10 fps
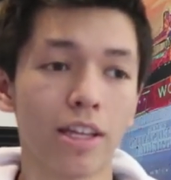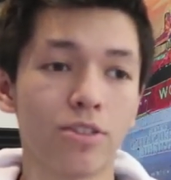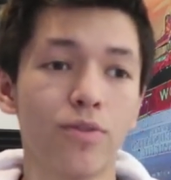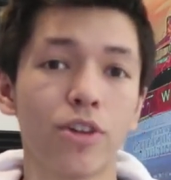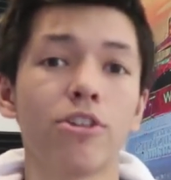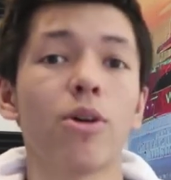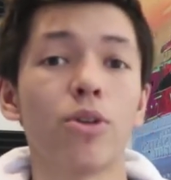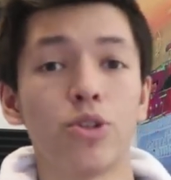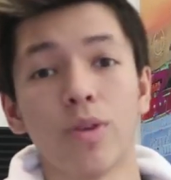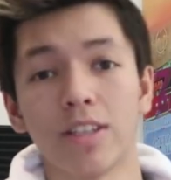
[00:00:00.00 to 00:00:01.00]
like to figure out
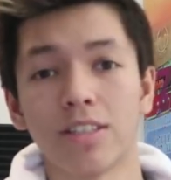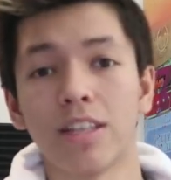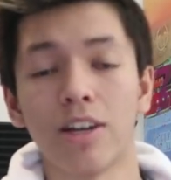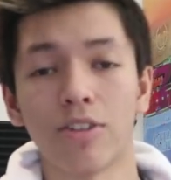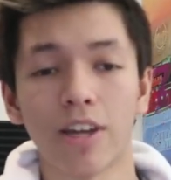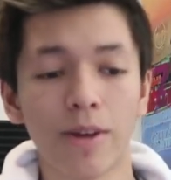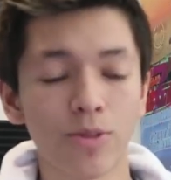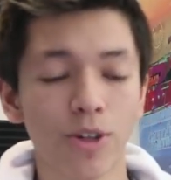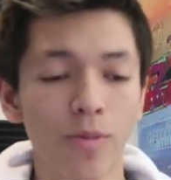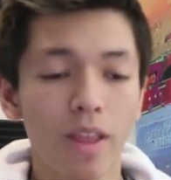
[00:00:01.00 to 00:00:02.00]
what you want to sell, okay?
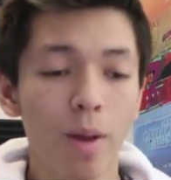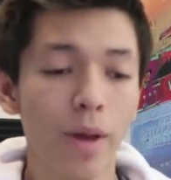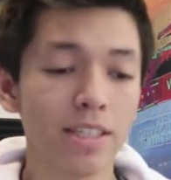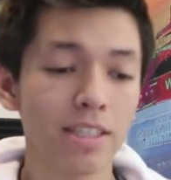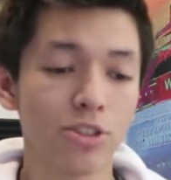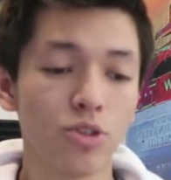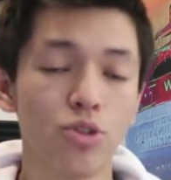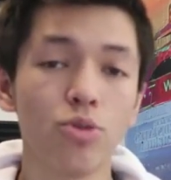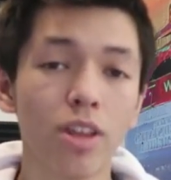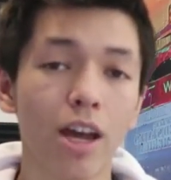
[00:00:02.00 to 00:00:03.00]
So basically, to
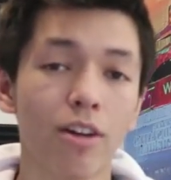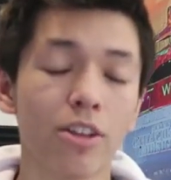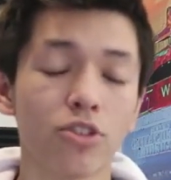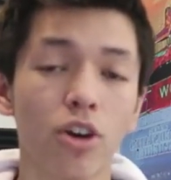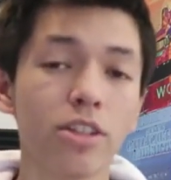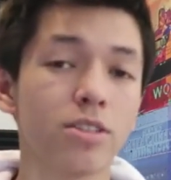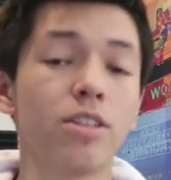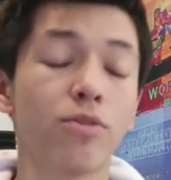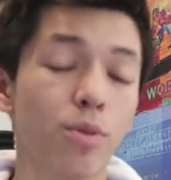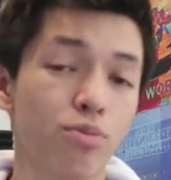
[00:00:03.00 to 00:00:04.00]
do that, right, there's all these
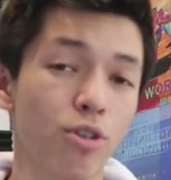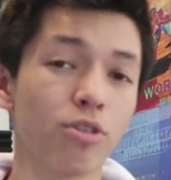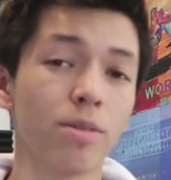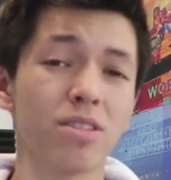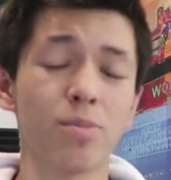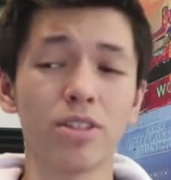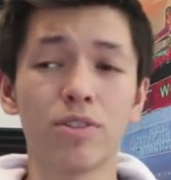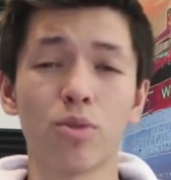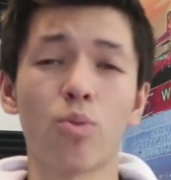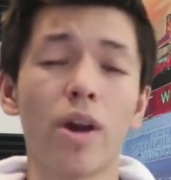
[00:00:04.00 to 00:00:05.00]
different programs, there's a bunch of
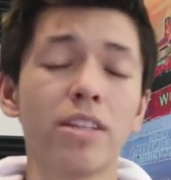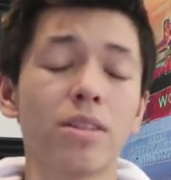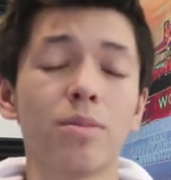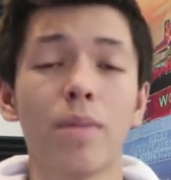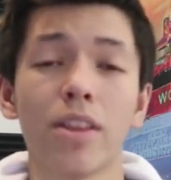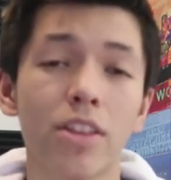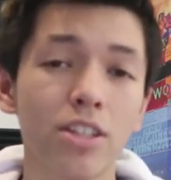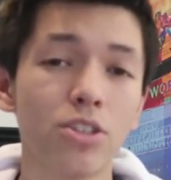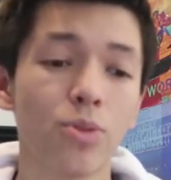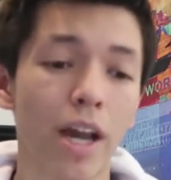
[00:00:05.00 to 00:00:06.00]
different ways and
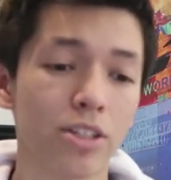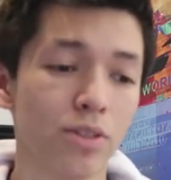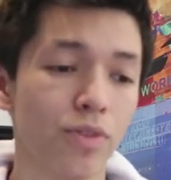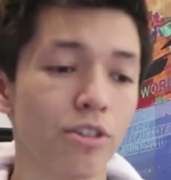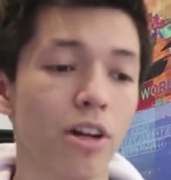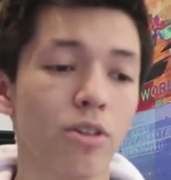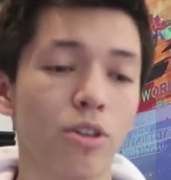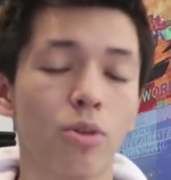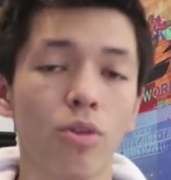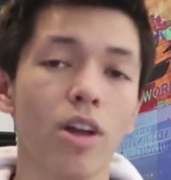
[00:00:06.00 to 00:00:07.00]
methods to actually figure out,
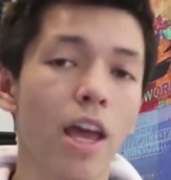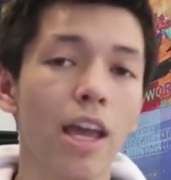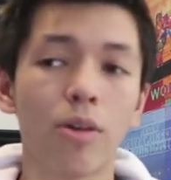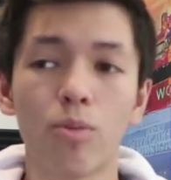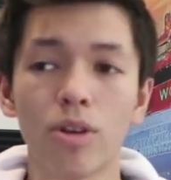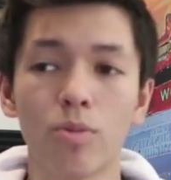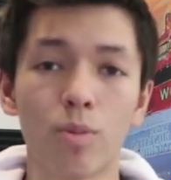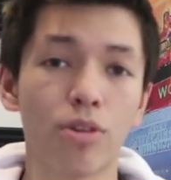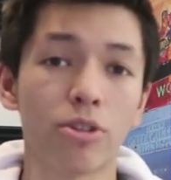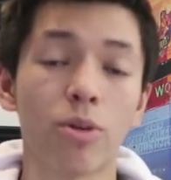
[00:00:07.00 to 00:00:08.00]
you know, hey, what
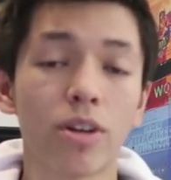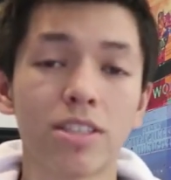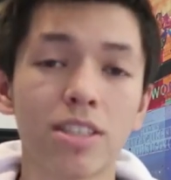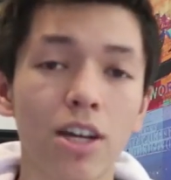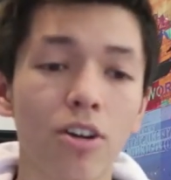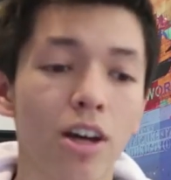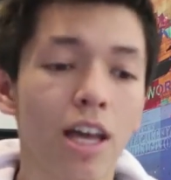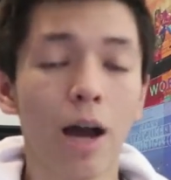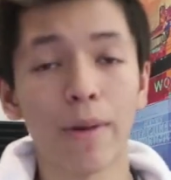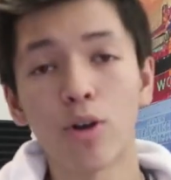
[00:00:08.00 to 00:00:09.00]
product do I want to
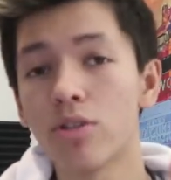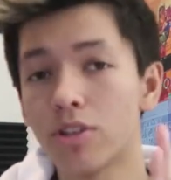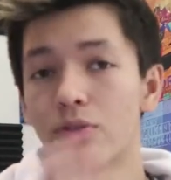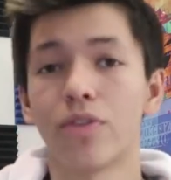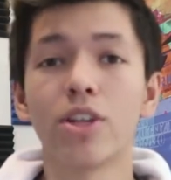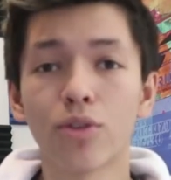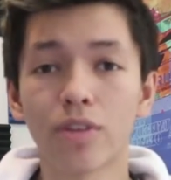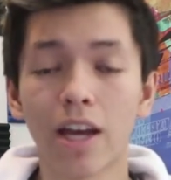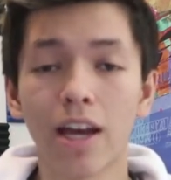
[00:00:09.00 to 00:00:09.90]
sell? I'll make a whole nother video for